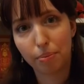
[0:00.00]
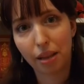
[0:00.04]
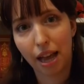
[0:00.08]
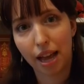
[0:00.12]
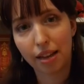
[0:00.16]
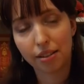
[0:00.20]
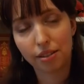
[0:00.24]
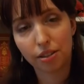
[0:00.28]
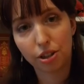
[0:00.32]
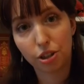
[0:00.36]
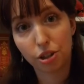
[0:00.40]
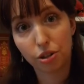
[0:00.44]

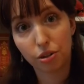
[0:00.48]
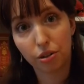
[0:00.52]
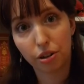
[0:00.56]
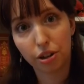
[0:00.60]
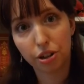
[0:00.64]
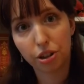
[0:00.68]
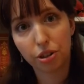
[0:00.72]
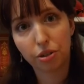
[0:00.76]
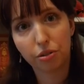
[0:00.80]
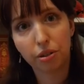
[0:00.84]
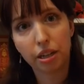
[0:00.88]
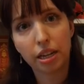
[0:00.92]
plastic
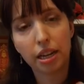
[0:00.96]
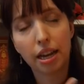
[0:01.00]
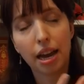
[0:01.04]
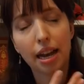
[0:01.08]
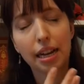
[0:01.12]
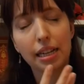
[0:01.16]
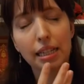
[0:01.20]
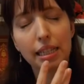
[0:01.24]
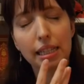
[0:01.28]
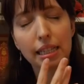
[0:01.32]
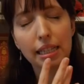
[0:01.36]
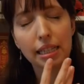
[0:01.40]
surgery,
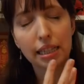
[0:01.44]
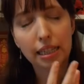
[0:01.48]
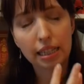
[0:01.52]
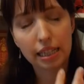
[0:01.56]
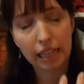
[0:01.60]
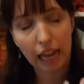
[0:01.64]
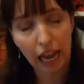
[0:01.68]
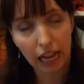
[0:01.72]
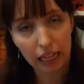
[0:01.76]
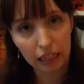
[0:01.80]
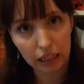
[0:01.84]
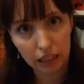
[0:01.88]

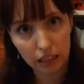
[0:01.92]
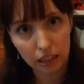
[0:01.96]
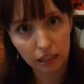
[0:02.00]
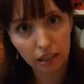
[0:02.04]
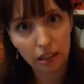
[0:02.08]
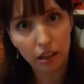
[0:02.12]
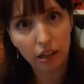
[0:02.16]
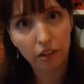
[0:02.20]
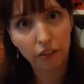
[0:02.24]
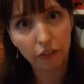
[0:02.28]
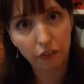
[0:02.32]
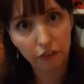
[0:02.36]

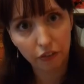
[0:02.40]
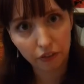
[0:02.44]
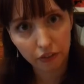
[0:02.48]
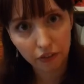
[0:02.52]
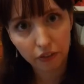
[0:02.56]
extensive